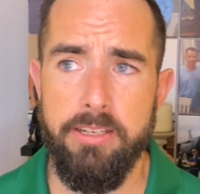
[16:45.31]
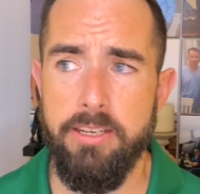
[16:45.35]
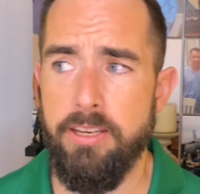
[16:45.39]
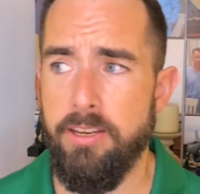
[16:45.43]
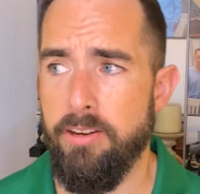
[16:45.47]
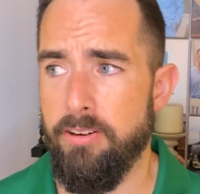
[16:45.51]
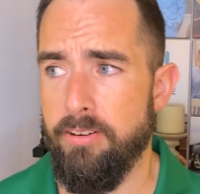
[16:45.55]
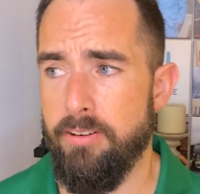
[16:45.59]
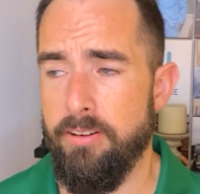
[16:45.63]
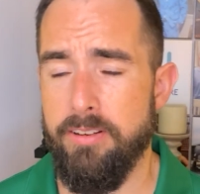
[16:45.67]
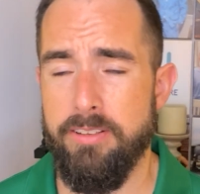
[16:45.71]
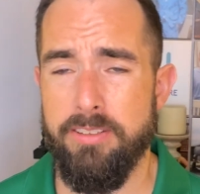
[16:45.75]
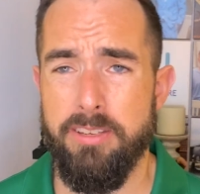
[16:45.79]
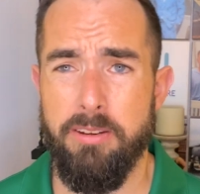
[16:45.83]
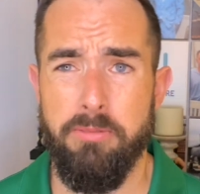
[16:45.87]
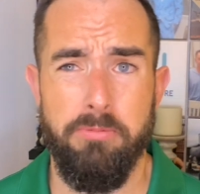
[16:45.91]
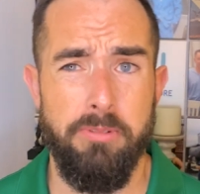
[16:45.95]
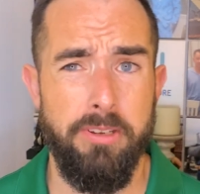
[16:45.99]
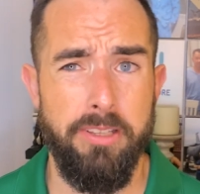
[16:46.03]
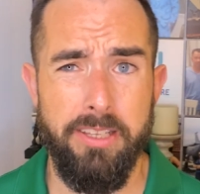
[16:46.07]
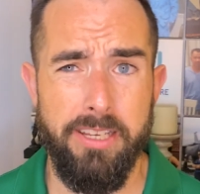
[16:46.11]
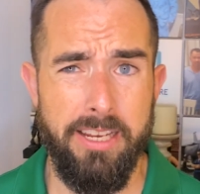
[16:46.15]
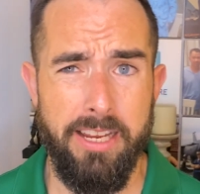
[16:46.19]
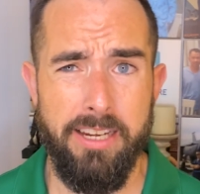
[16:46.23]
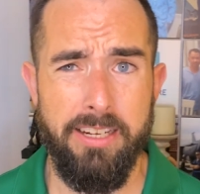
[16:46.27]
here is they
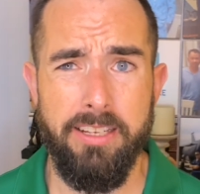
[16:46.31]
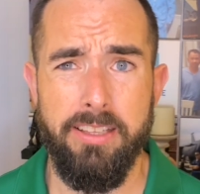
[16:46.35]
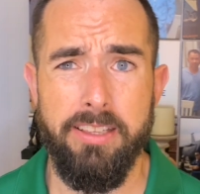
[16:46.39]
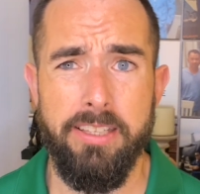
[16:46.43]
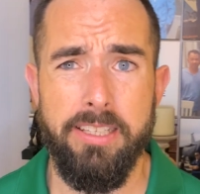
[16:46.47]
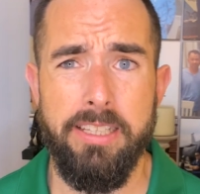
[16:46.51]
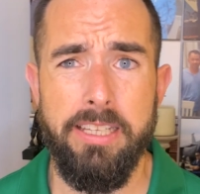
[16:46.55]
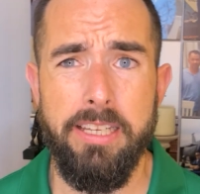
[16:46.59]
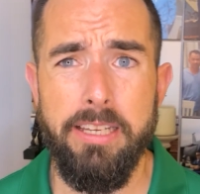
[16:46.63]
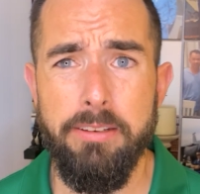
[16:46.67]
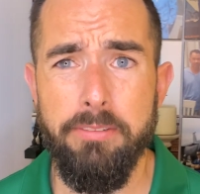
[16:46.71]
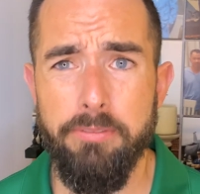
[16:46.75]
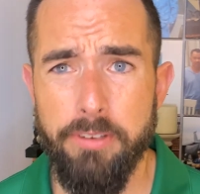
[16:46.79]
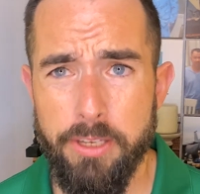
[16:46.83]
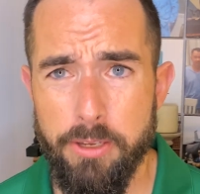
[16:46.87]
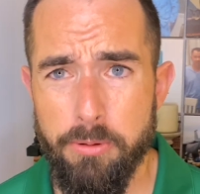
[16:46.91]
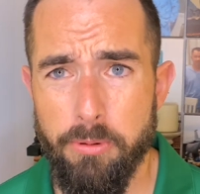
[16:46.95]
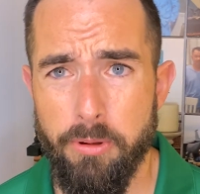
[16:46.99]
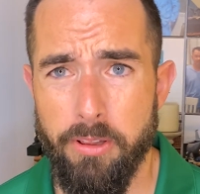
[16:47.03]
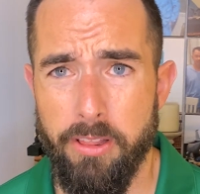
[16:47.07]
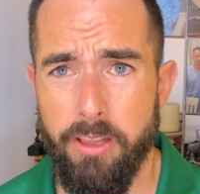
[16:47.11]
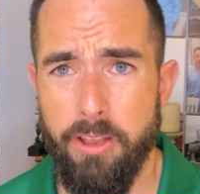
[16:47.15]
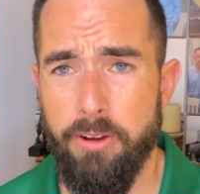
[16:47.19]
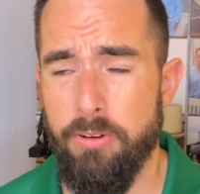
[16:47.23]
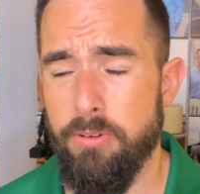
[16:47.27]
really kind of leave
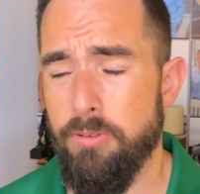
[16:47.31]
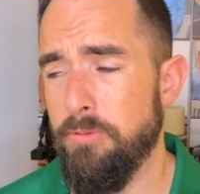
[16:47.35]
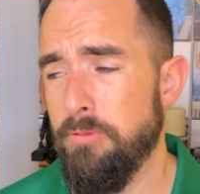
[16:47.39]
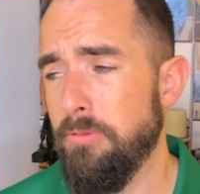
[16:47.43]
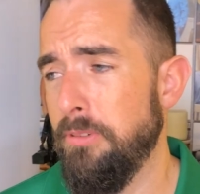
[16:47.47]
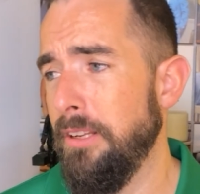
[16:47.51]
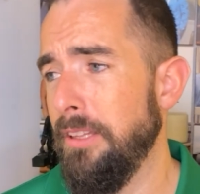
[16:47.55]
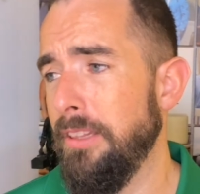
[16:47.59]
you alone